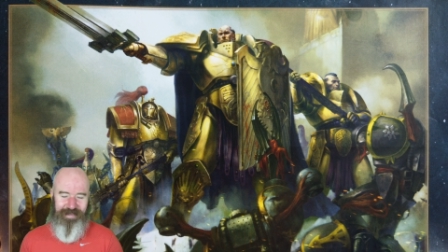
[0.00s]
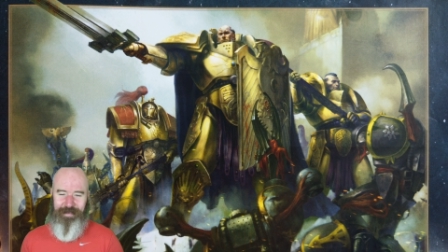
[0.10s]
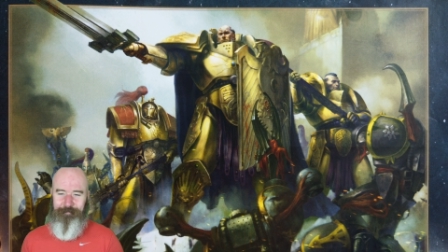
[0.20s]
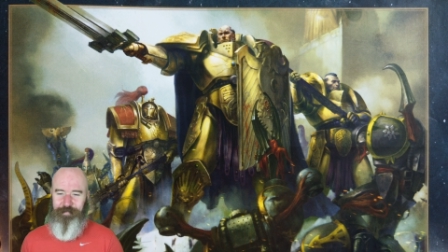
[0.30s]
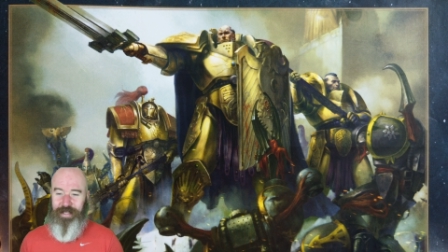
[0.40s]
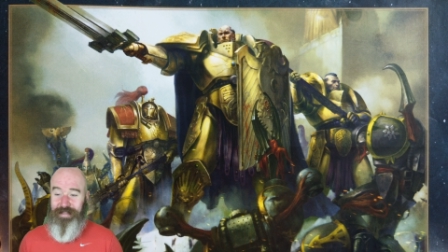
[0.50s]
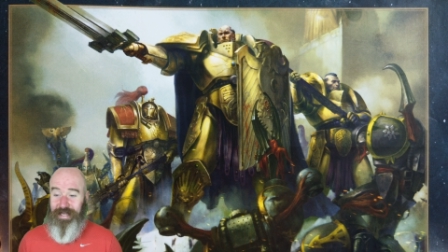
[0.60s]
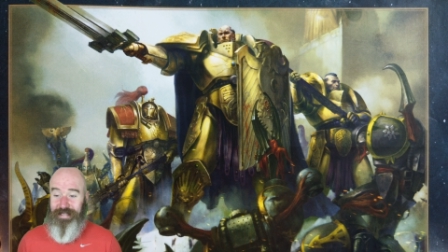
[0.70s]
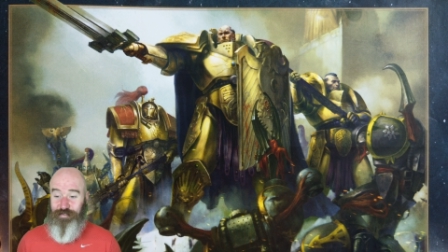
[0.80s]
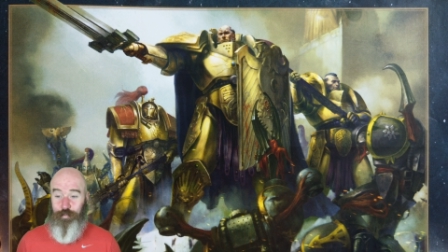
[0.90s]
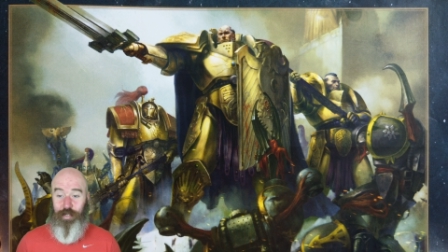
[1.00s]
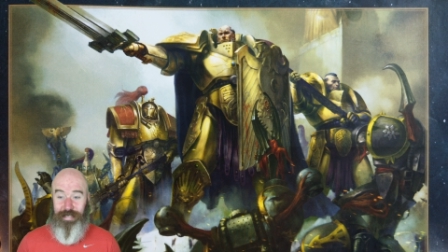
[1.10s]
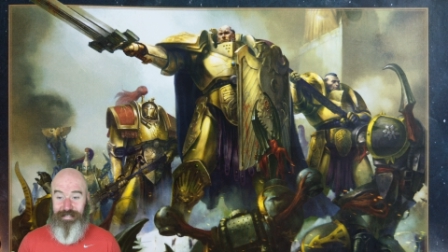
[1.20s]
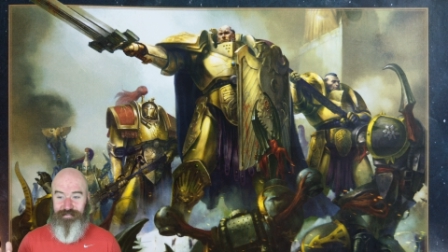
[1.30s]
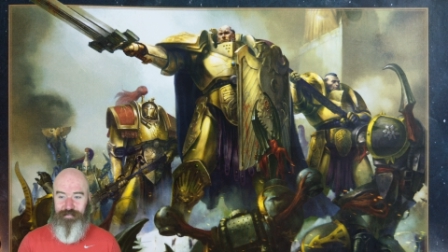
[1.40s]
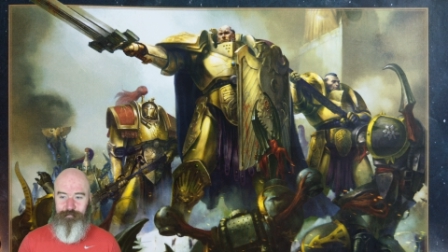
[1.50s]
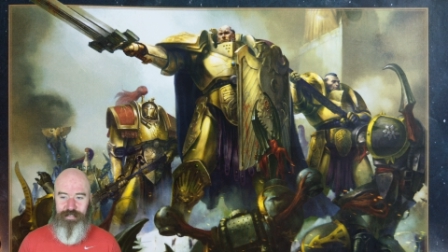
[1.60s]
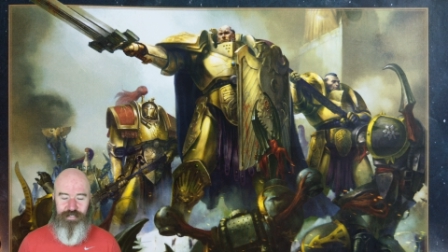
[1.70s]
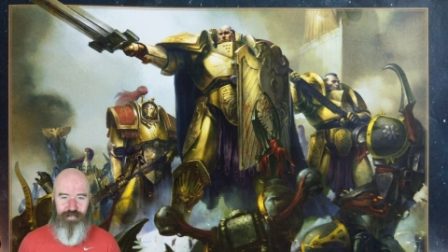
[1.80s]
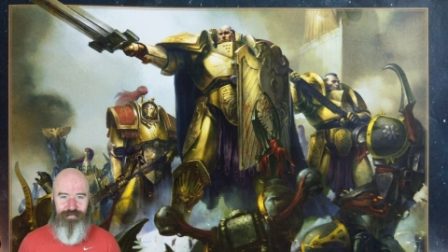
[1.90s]
And that is what lights the
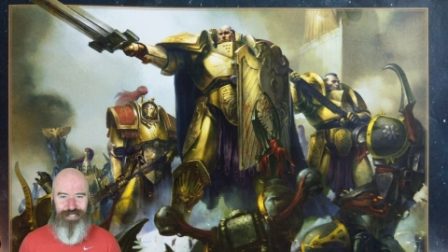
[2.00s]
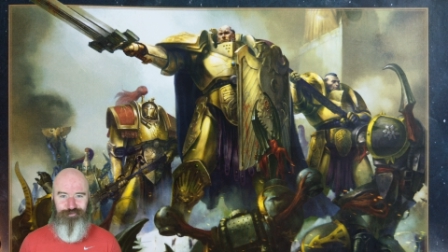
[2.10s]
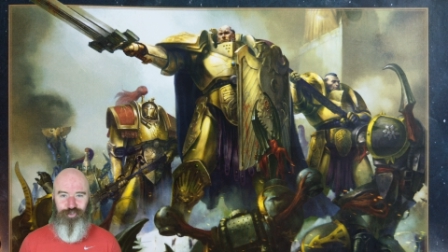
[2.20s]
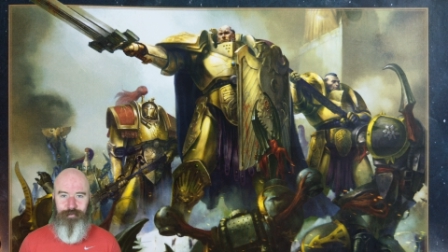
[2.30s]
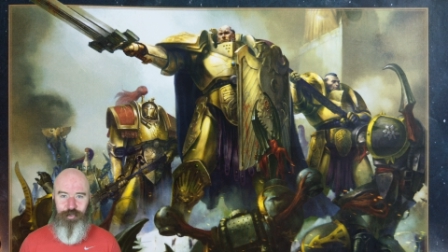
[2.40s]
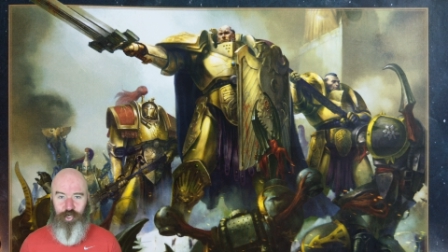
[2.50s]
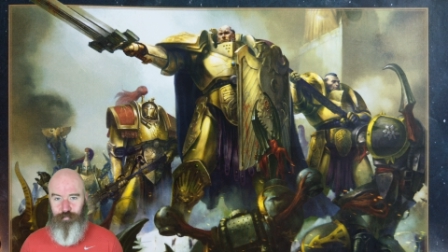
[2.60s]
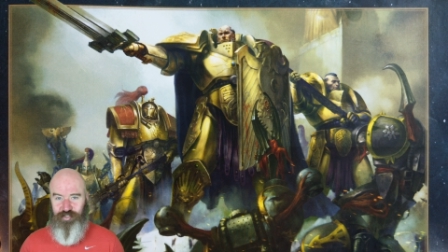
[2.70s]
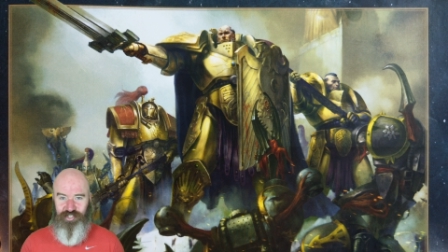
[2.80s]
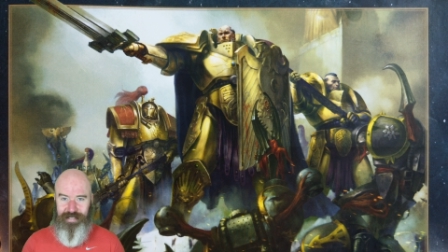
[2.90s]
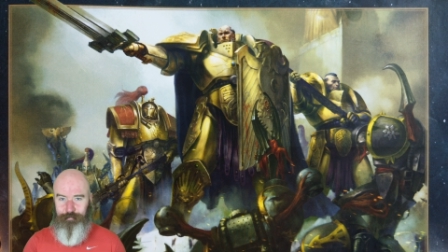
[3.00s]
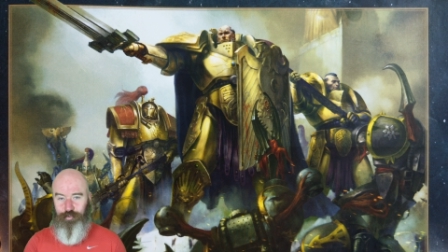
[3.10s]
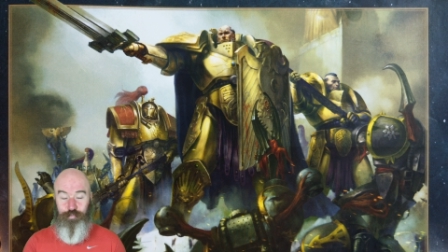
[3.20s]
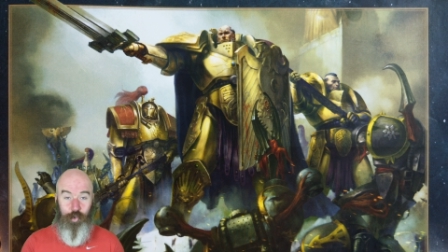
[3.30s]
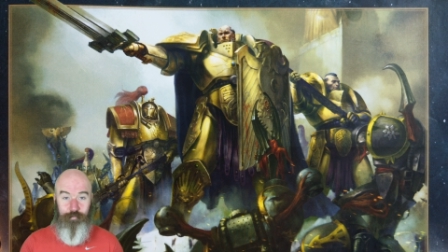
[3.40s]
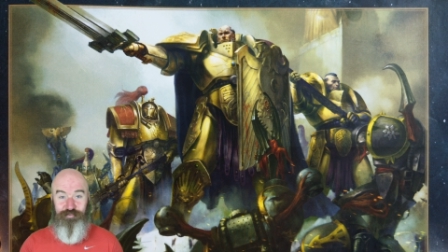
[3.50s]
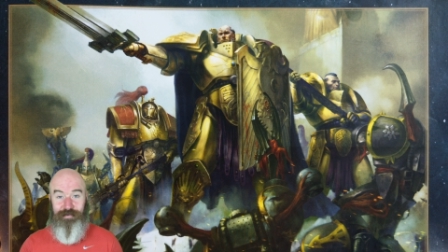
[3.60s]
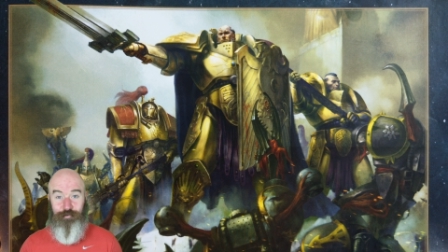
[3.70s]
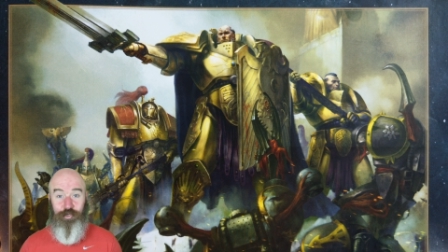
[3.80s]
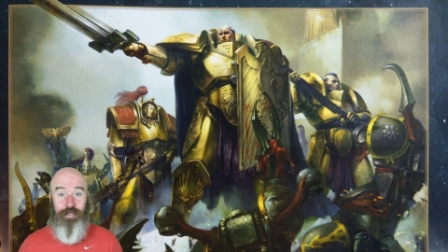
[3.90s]
beacon of the Astronomicon, which enables warp
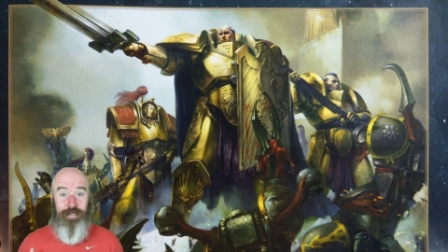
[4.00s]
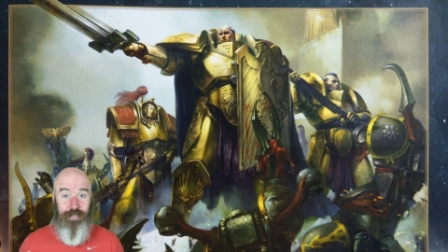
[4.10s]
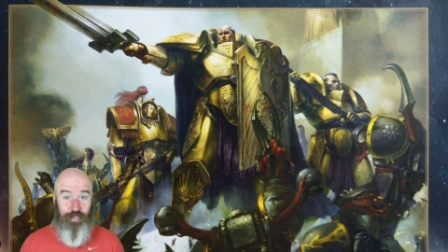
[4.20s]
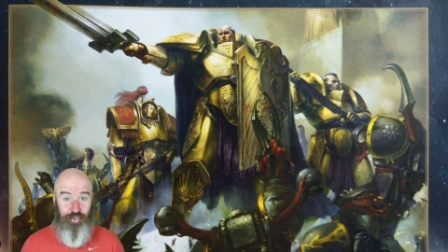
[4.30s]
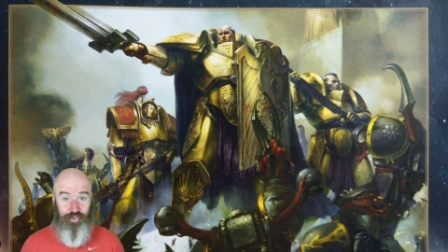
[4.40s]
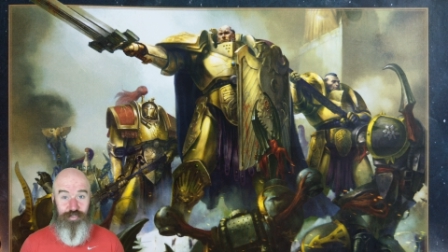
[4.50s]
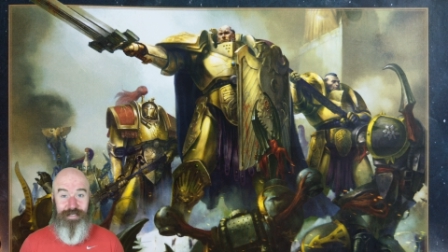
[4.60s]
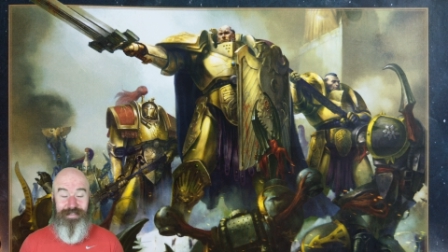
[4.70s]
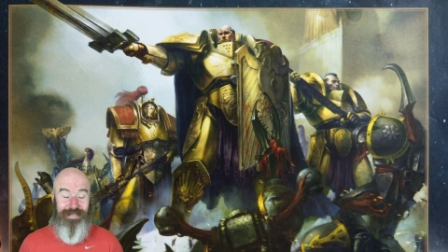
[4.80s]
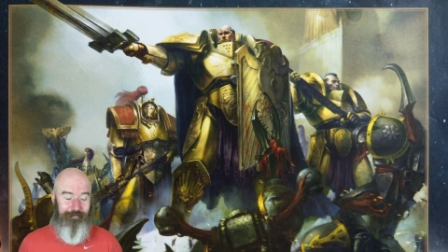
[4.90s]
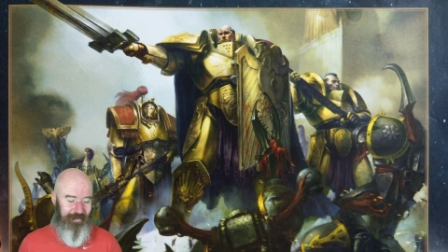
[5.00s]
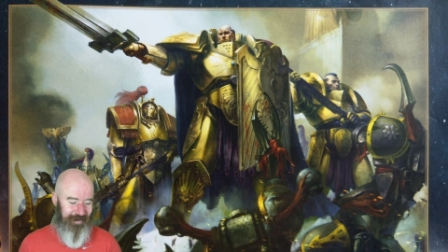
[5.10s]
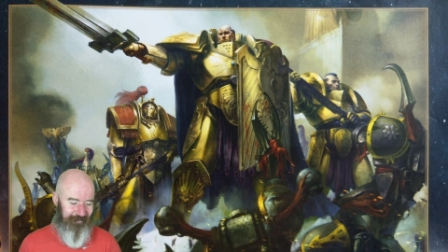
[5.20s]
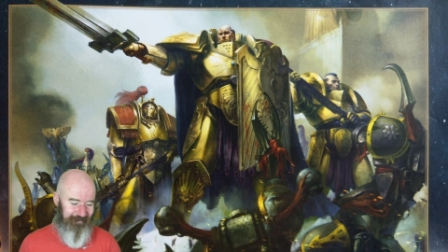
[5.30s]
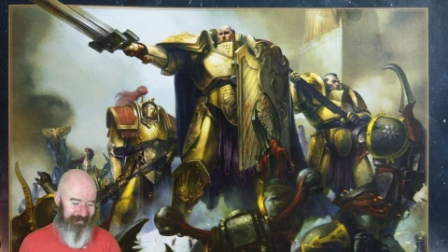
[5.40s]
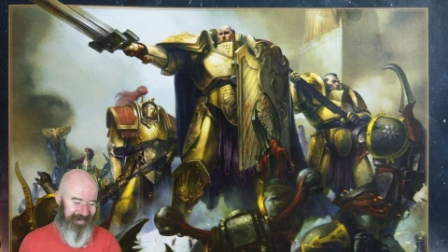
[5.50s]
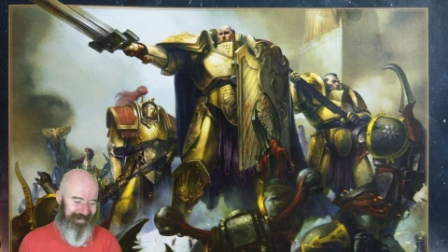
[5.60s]
travel in the Imperium.